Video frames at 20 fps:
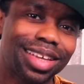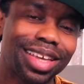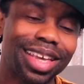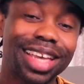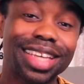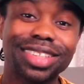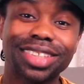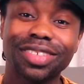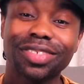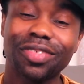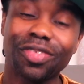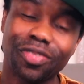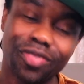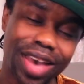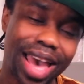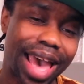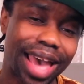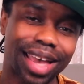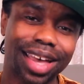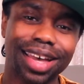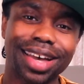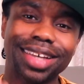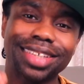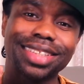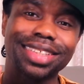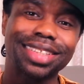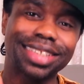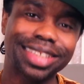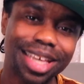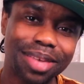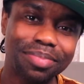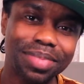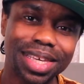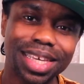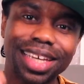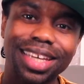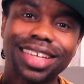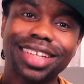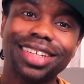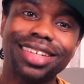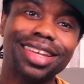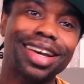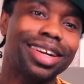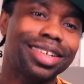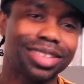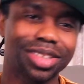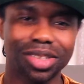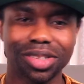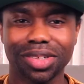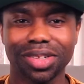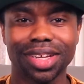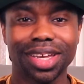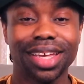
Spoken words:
is in fact a semiconductor